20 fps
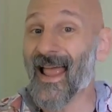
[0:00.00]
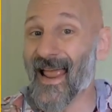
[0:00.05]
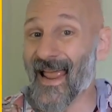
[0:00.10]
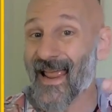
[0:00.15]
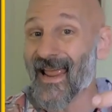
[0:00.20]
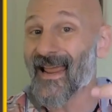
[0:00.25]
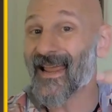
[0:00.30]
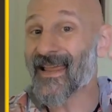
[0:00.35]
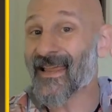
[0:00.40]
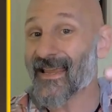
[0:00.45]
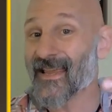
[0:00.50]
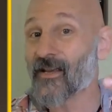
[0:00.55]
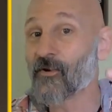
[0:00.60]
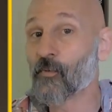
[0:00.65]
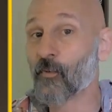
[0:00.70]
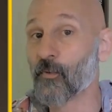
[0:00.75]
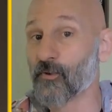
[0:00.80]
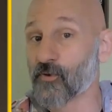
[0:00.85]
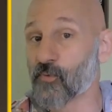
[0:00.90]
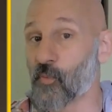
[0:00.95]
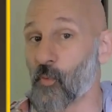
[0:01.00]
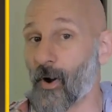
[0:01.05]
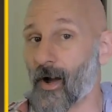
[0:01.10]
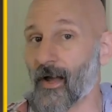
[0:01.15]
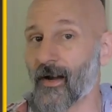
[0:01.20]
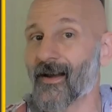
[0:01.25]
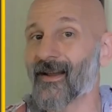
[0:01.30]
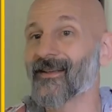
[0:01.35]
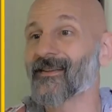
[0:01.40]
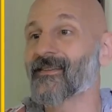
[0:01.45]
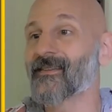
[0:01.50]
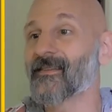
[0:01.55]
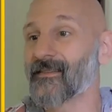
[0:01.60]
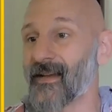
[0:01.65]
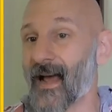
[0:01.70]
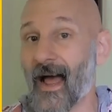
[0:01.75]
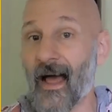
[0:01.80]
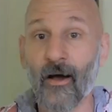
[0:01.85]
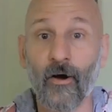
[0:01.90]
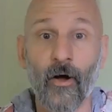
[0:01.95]
A equals 1
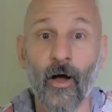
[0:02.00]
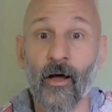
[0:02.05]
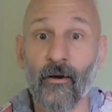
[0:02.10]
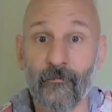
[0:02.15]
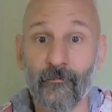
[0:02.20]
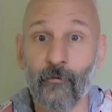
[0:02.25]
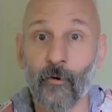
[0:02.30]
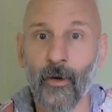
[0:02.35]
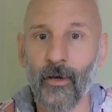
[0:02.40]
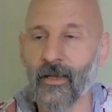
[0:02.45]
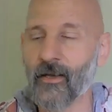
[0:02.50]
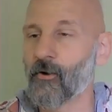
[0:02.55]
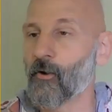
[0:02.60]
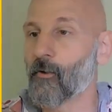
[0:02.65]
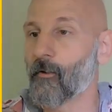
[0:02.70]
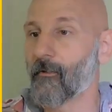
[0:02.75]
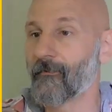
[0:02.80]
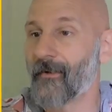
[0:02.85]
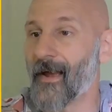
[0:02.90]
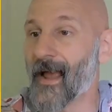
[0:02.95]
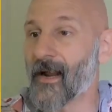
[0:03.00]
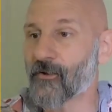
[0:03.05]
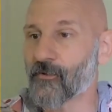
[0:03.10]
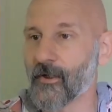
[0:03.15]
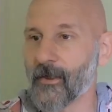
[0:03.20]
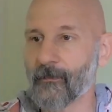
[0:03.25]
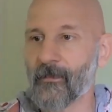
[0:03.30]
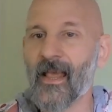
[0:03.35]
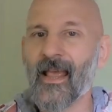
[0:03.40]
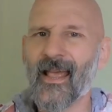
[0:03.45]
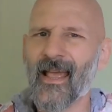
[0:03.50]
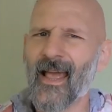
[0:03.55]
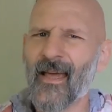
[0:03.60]
style unfoiling or factoring,